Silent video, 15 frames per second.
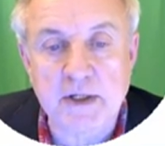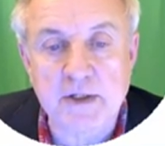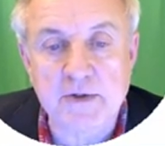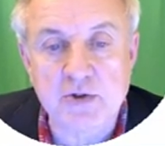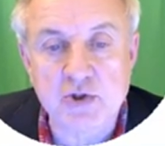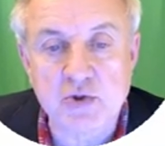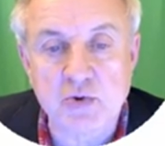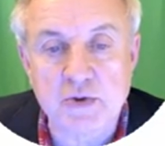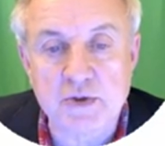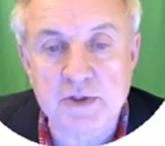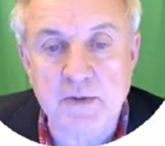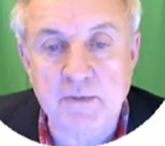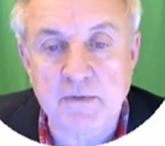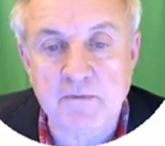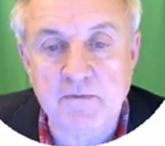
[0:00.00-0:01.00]
In the short
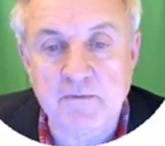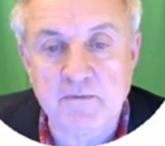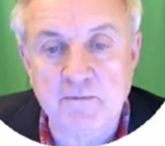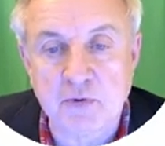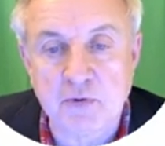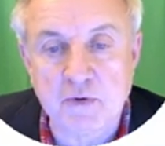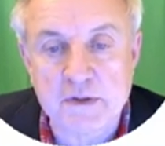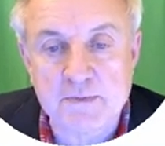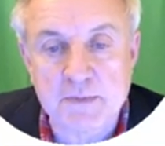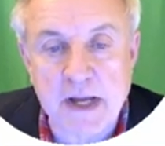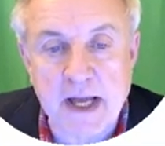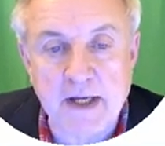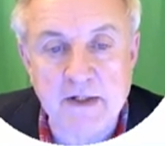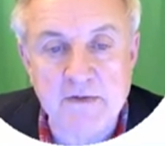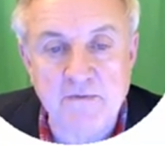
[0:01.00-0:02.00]
term, it pulls
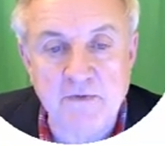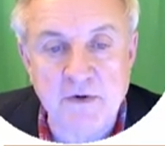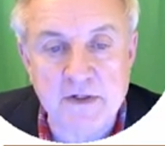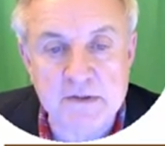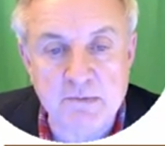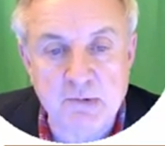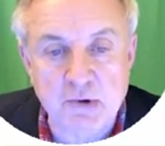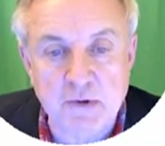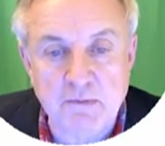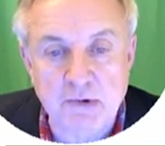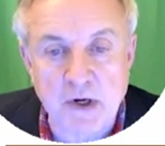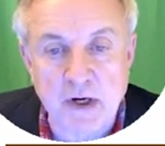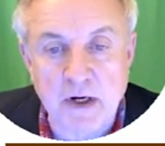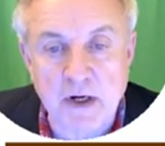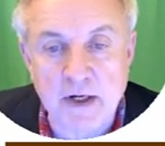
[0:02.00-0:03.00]
back to find support at
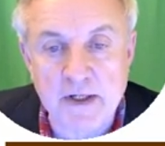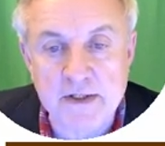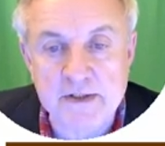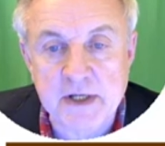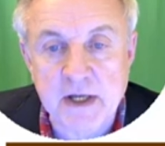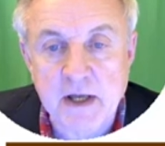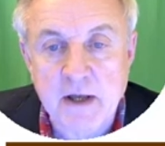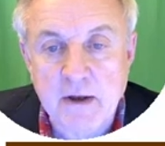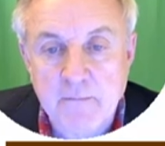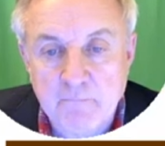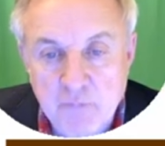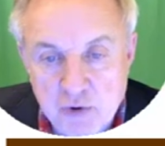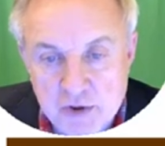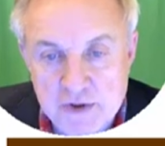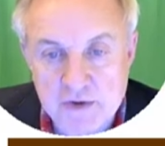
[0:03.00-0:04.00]
prior highs,
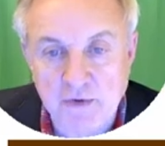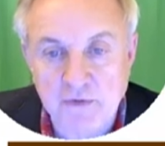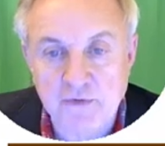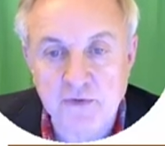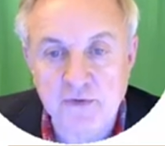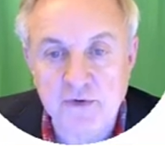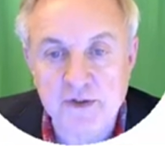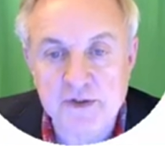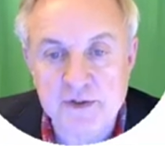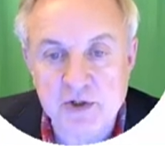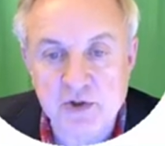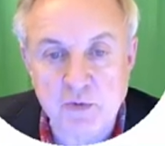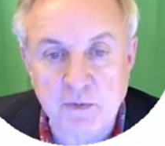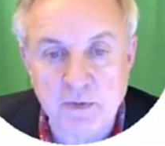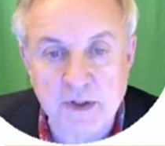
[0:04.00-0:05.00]
pushes on through this.
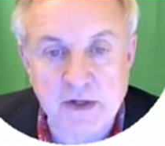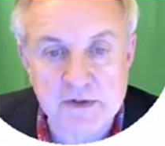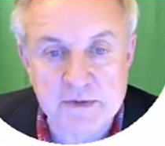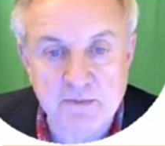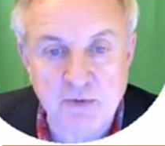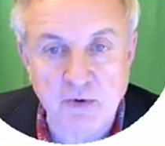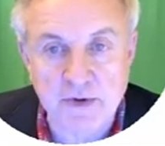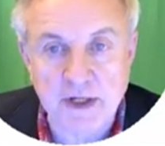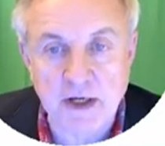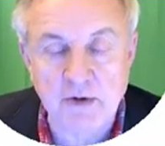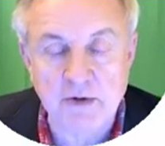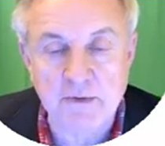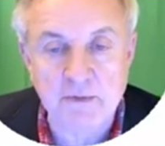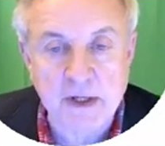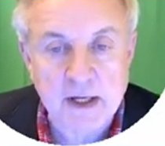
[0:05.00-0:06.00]
This will be now support now.